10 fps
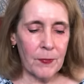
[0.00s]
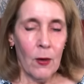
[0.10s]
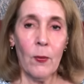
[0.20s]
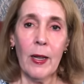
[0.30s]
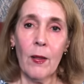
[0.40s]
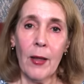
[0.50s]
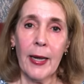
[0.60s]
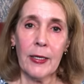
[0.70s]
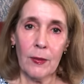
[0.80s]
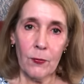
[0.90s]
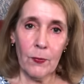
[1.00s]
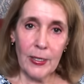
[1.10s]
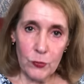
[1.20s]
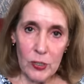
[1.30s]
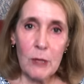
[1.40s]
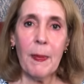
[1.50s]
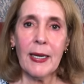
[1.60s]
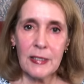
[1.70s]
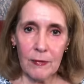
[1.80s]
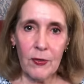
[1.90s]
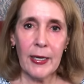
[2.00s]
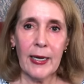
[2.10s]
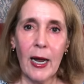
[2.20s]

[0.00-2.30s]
Well, I can retrospectively,